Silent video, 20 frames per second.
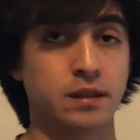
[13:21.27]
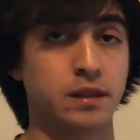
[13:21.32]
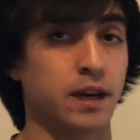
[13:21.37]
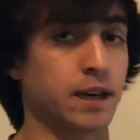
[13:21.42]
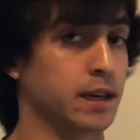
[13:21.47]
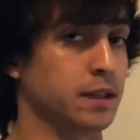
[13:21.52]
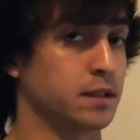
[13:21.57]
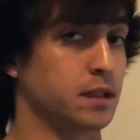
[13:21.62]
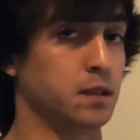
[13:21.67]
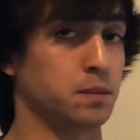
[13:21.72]
Not
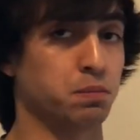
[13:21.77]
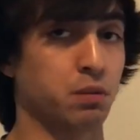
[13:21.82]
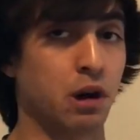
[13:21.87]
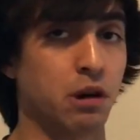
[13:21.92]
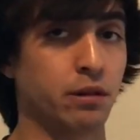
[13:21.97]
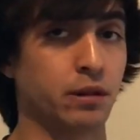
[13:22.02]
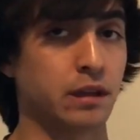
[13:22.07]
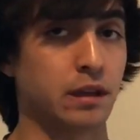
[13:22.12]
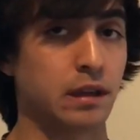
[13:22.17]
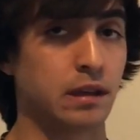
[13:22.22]
because it's
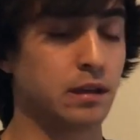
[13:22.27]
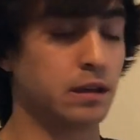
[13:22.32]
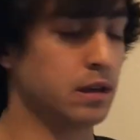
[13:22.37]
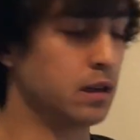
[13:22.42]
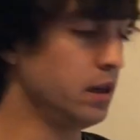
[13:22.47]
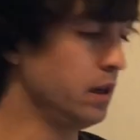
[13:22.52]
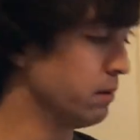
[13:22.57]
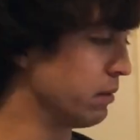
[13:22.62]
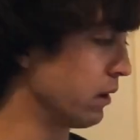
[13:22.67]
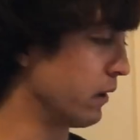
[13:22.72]
broken,
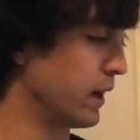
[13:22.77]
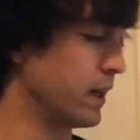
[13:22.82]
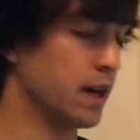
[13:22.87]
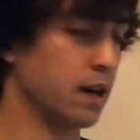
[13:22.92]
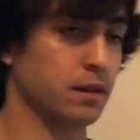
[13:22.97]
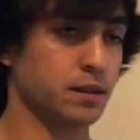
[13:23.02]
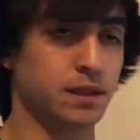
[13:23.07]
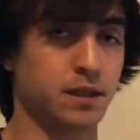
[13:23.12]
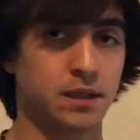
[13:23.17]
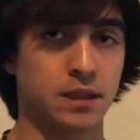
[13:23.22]
but right
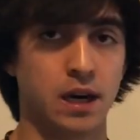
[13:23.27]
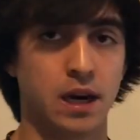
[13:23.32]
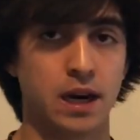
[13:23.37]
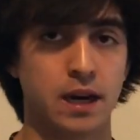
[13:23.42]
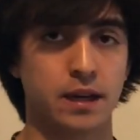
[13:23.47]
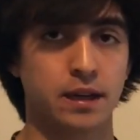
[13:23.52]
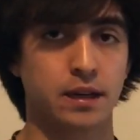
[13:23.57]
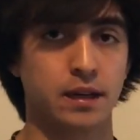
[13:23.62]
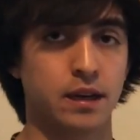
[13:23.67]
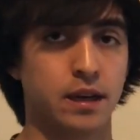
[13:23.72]
now it's
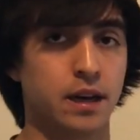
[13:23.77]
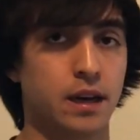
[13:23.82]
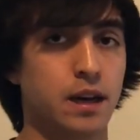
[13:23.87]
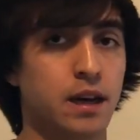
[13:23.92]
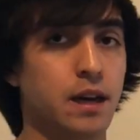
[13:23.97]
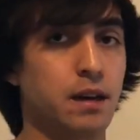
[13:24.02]
stock.